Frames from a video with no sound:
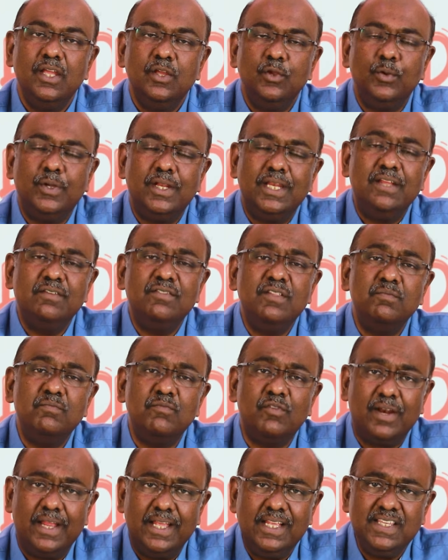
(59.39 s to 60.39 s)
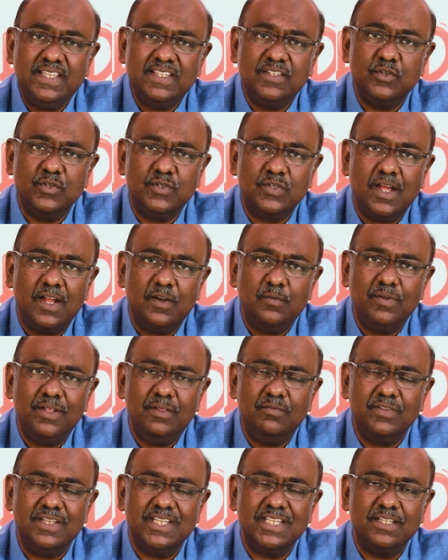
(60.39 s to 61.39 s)
You can give them rice to start
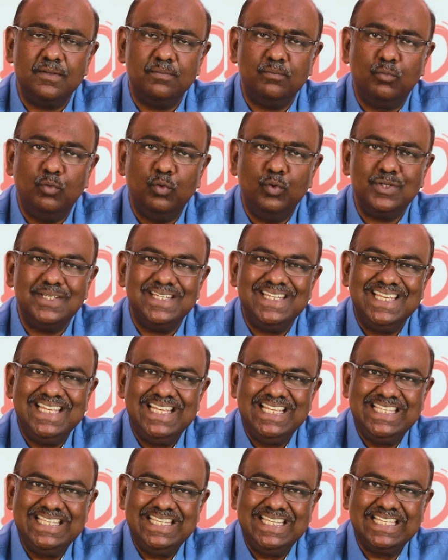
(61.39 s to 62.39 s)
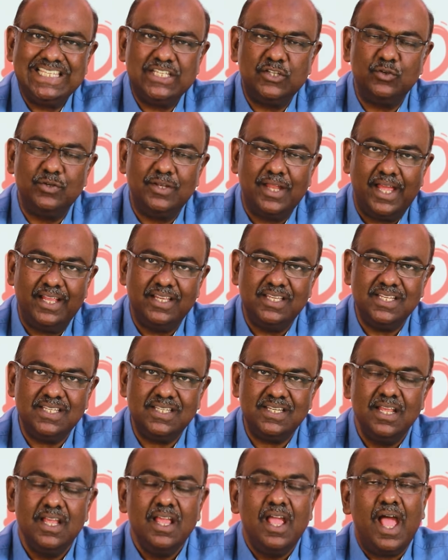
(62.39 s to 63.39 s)
with, which is the most easiest to
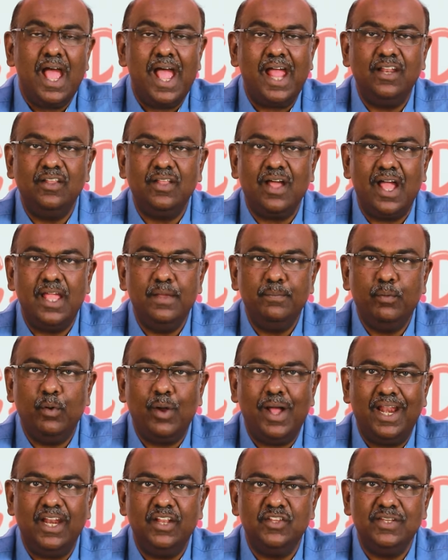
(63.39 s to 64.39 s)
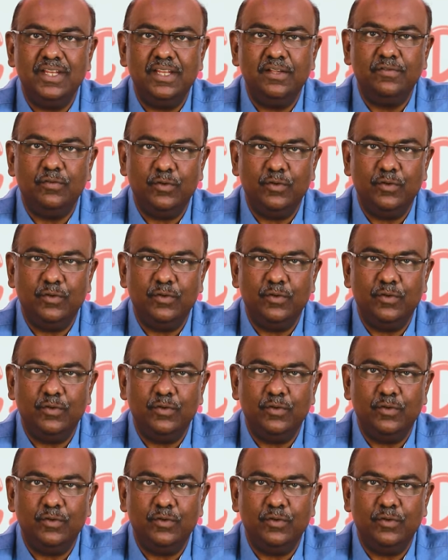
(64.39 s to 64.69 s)
digest and the hypoallergenic